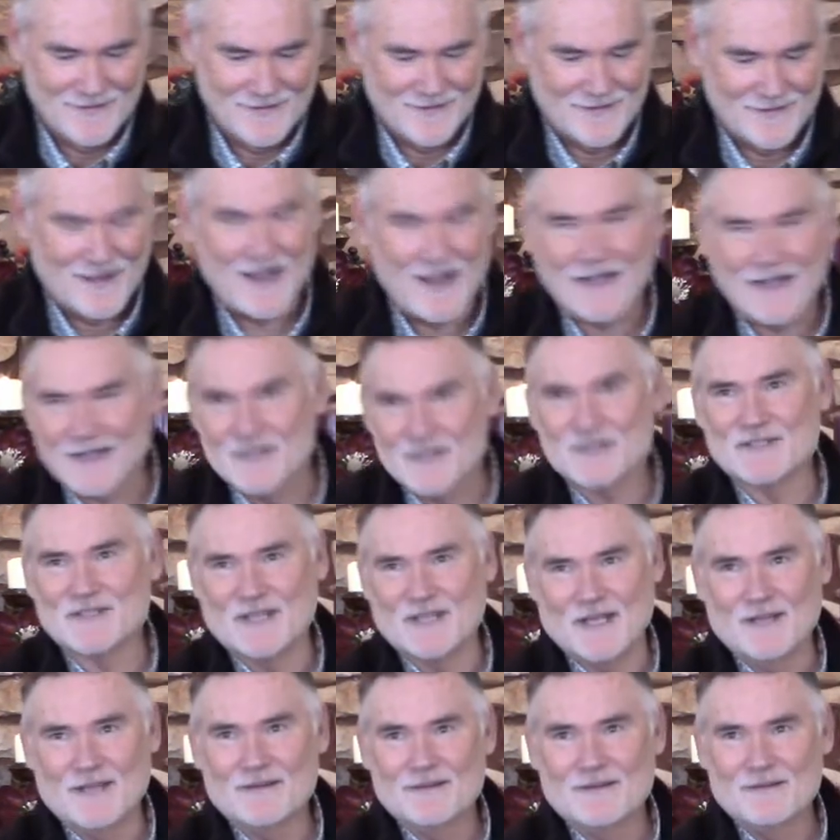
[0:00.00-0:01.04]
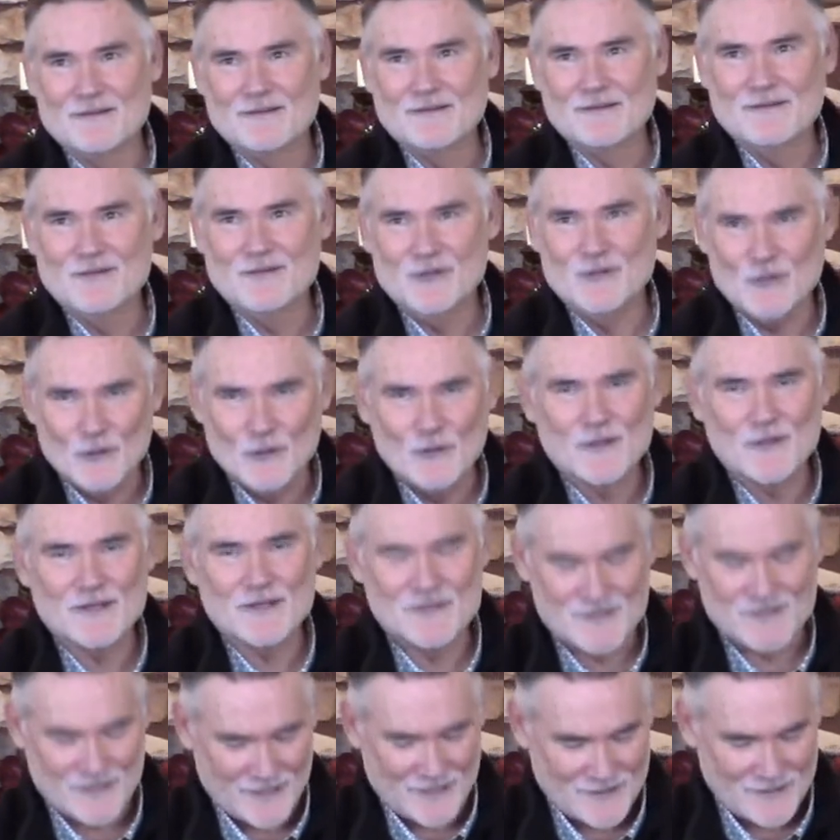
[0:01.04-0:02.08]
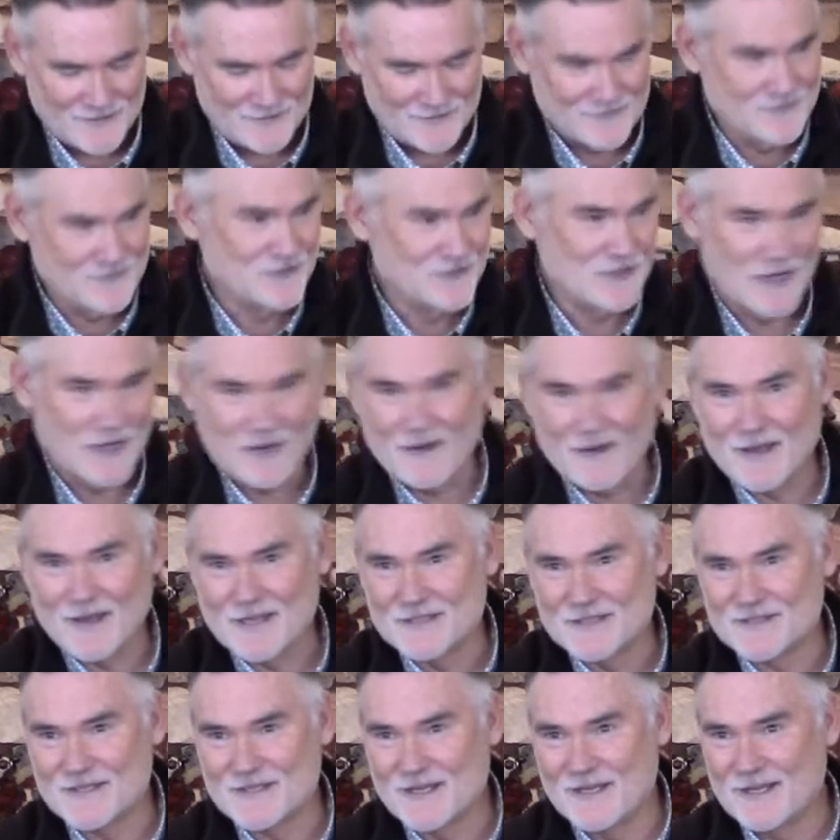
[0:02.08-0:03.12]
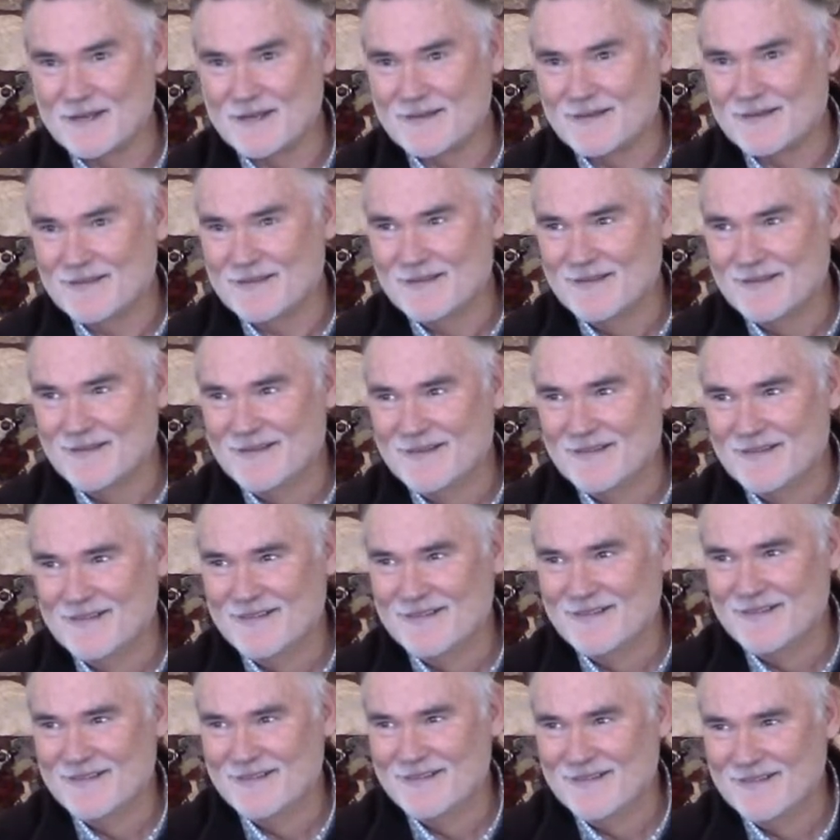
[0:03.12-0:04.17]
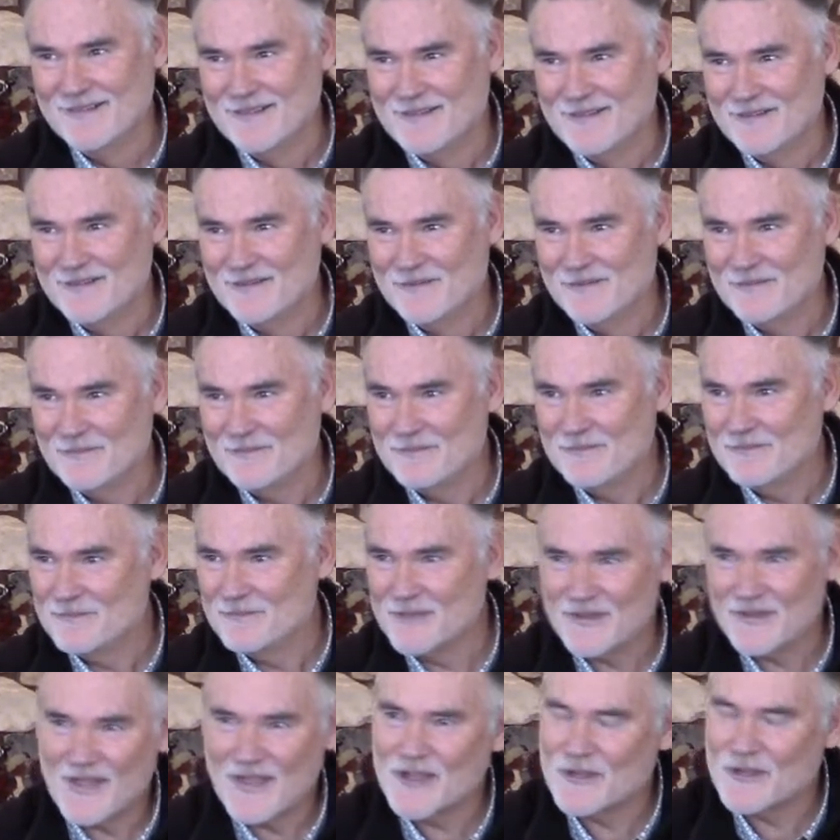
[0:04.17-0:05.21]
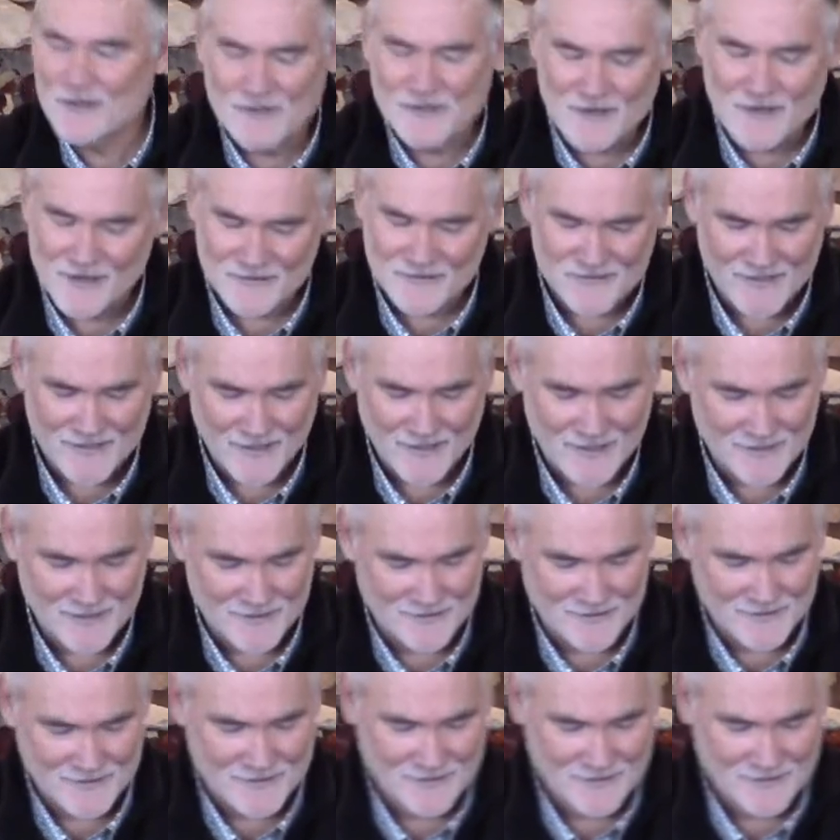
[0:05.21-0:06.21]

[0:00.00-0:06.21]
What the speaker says: I can see it. You can see it. Jerry can see it. But they could not see it.